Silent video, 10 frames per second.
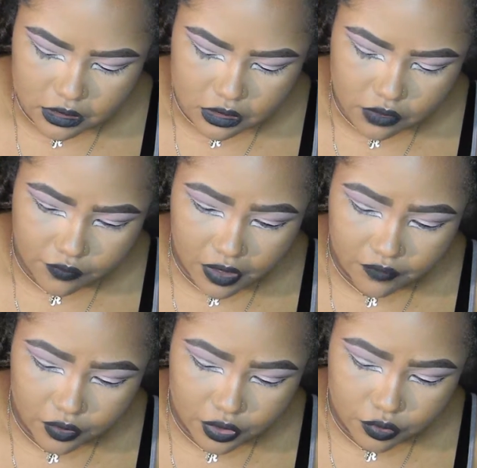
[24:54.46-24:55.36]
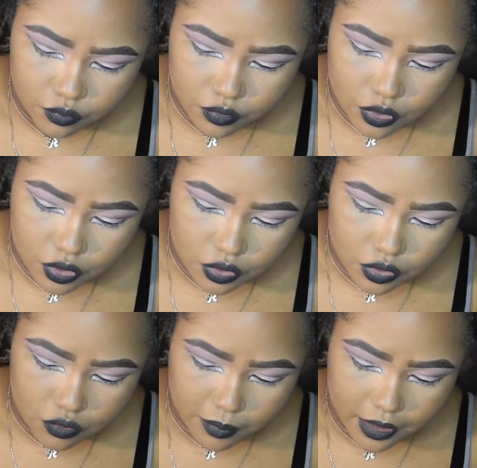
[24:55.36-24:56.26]
So far I've only used
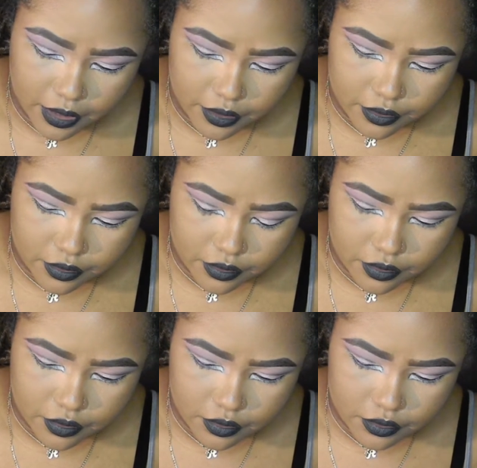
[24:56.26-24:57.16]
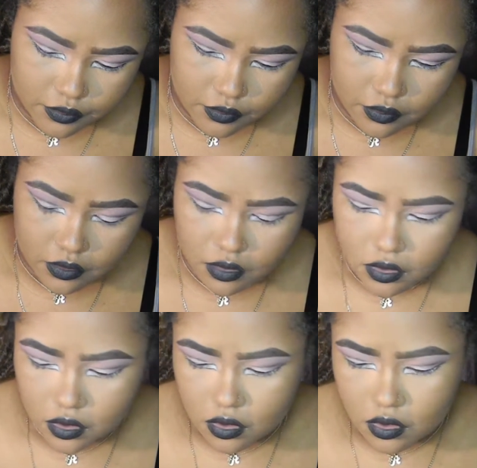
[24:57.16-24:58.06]
2 pairs.
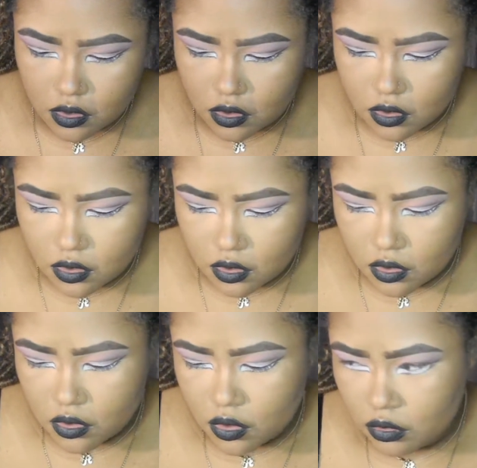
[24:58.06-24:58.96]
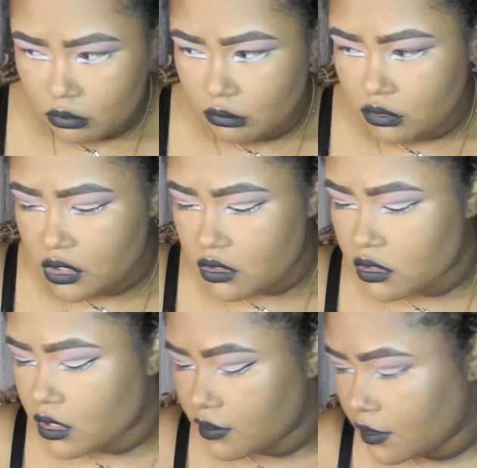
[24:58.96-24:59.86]
How decent
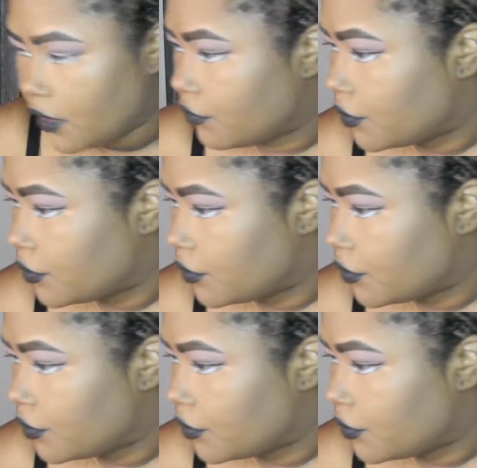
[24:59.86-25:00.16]
that sound?